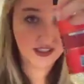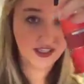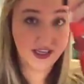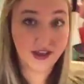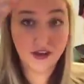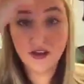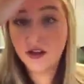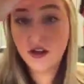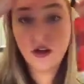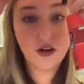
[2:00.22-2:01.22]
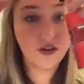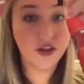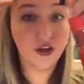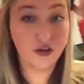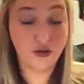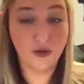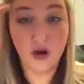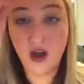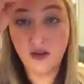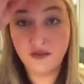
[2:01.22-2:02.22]
get the glue
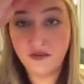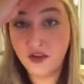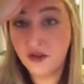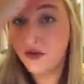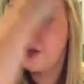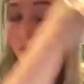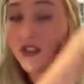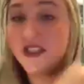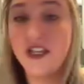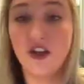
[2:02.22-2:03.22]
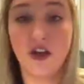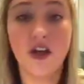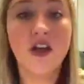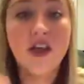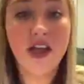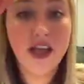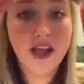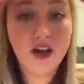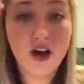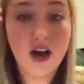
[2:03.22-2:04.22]
off of you and you want to take your
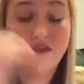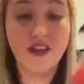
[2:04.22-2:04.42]
hair off.